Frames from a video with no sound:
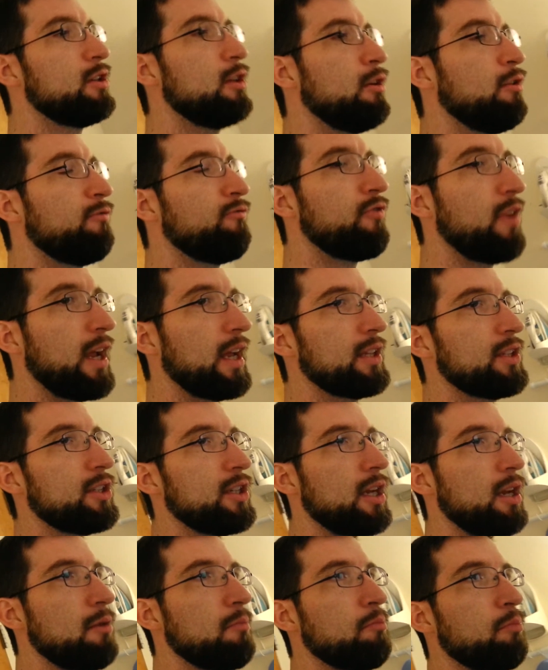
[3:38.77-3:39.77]
too
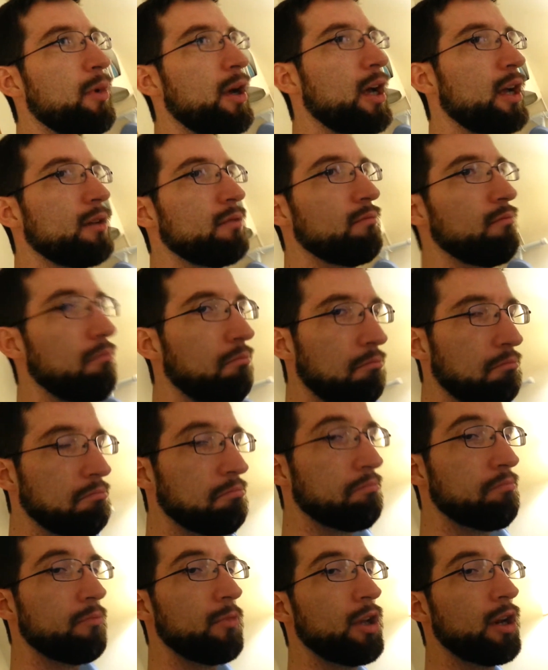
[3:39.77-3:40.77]
fancy, but,
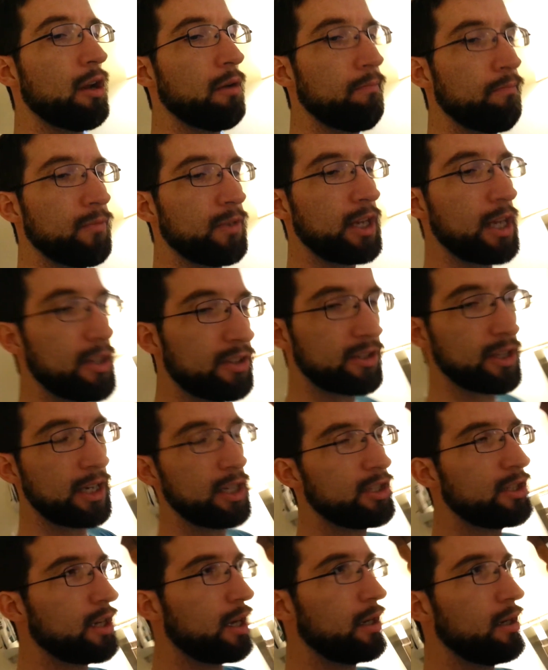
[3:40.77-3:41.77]
gets
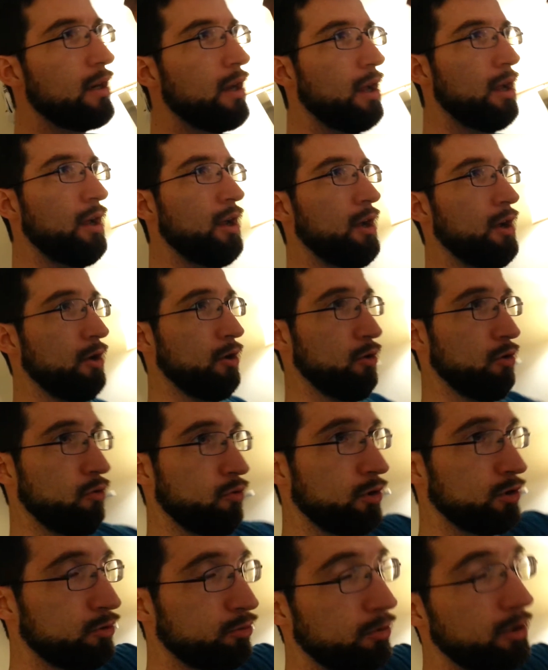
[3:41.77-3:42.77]
things done.
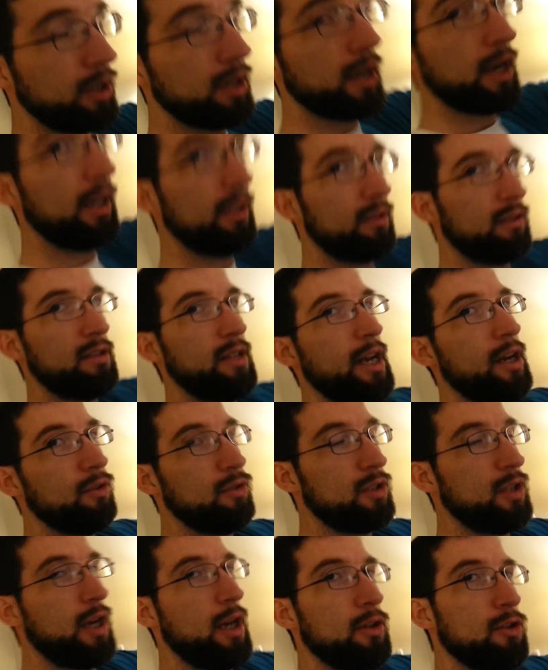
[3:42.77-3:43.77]
What's really nice is
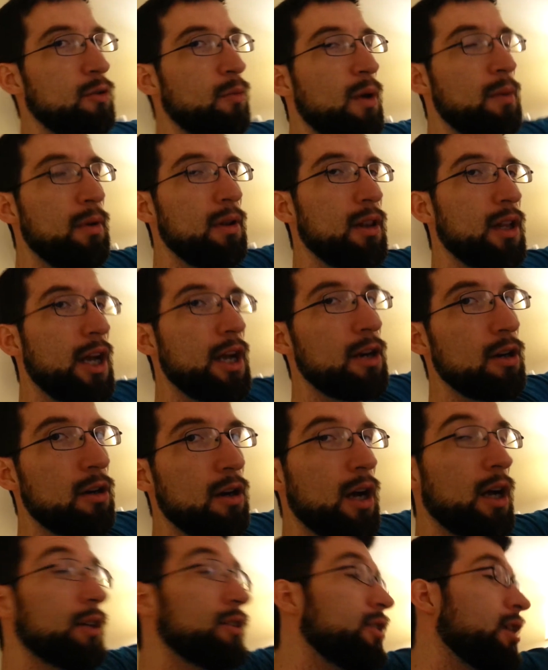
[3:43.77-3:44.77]
outside. So maybe later
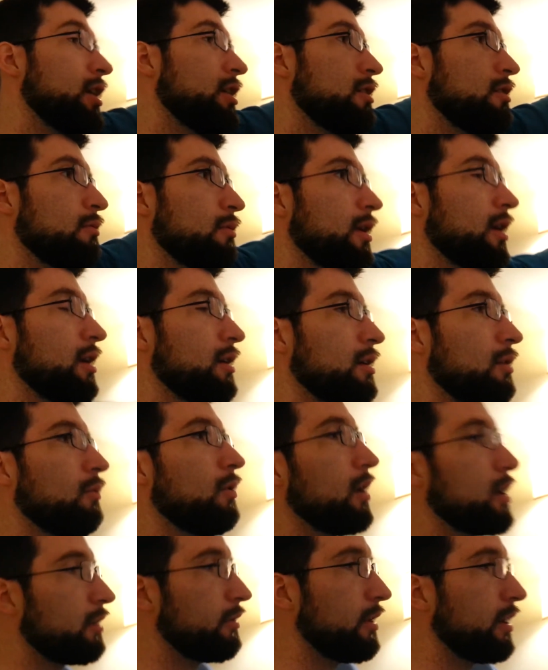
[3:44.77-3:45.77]
I'll take you around. I'll
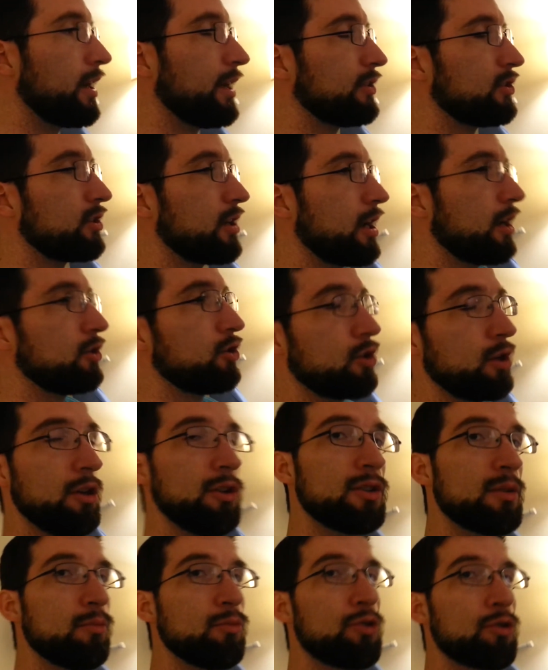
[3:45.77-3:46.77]
walk you around outside, show you
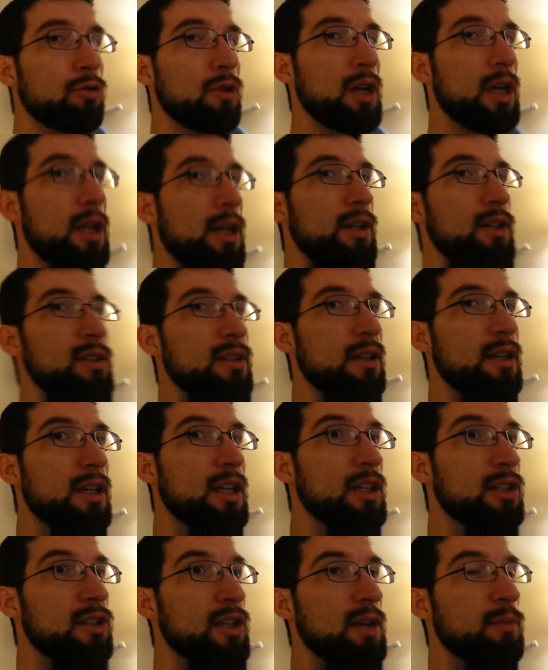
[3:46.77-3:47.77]
some trees and
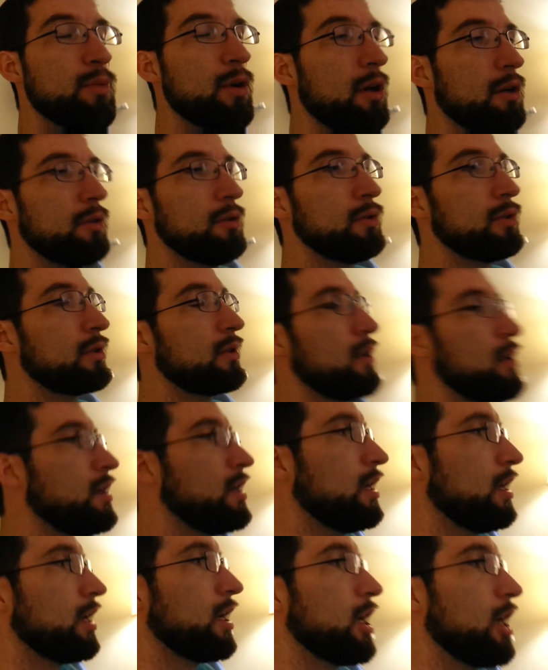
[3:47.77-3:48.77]
gazebos.
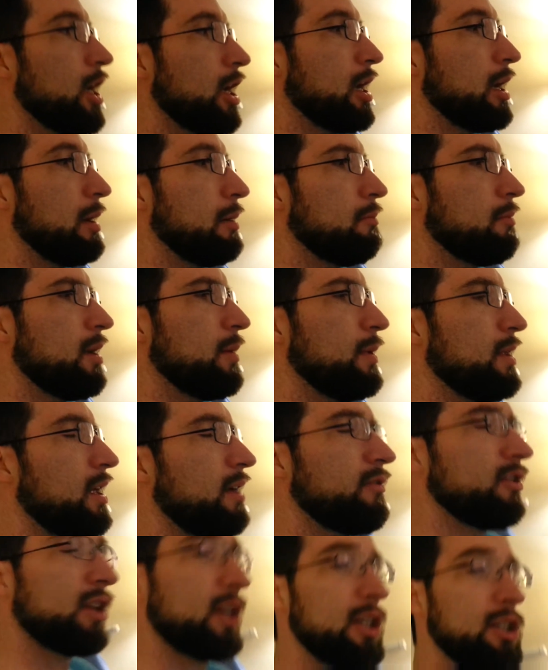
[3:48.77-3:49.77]
Maybe they
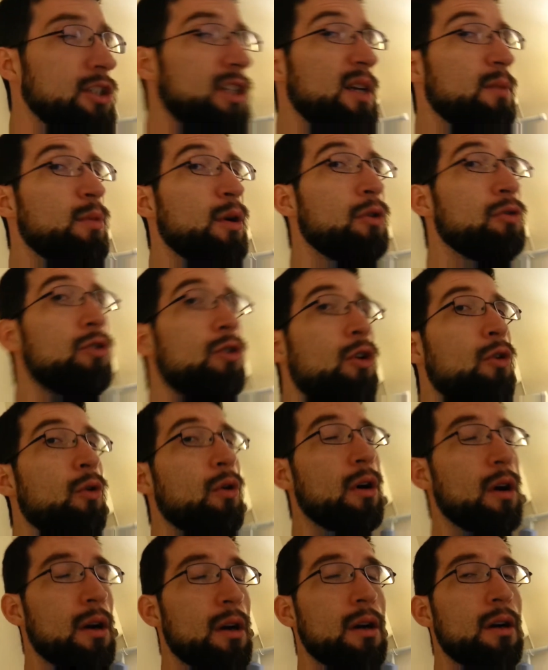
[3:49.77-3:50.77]
have a gazebo
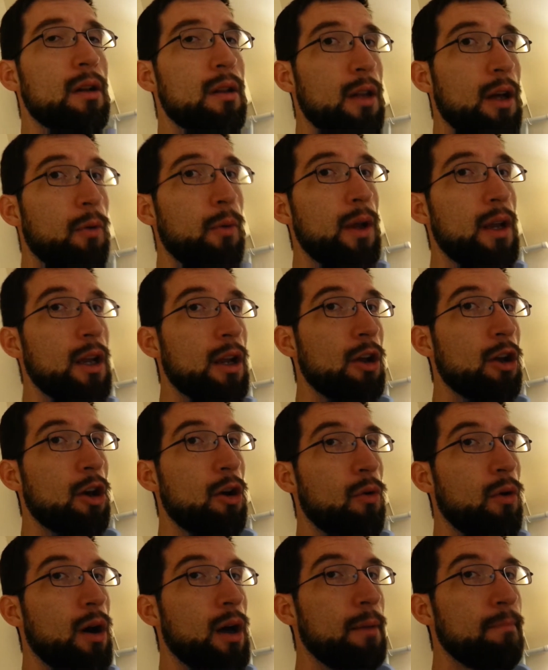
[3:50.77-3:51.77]
tour that we can
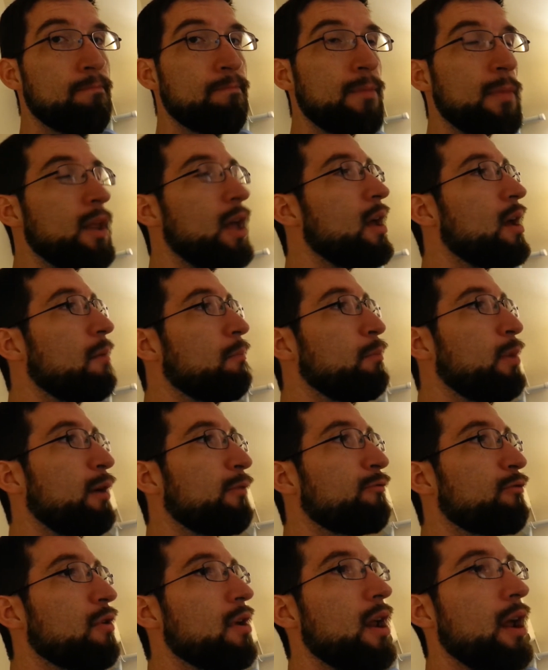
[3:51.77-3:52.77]
go on.
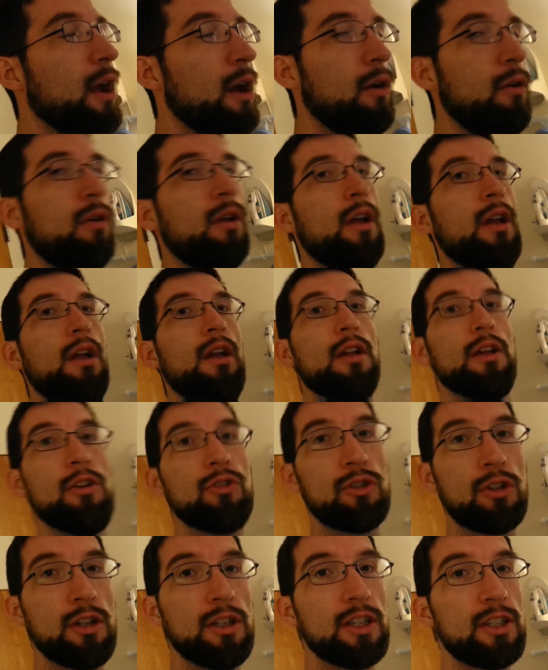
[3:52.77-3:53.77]
But for now, it's
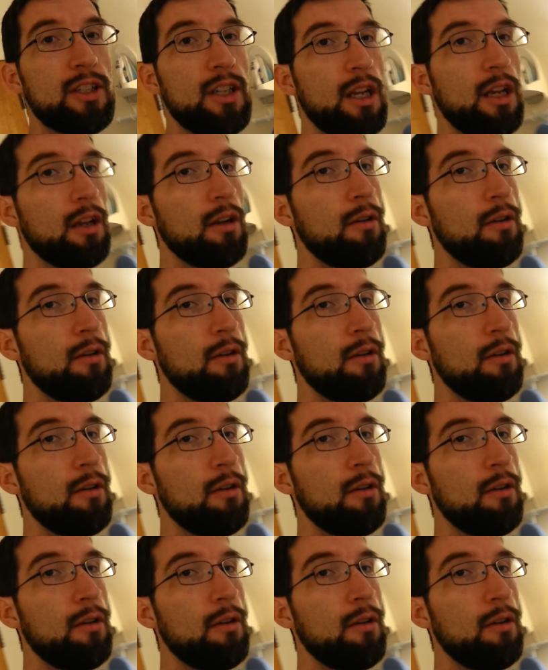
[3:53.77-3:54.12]
good to see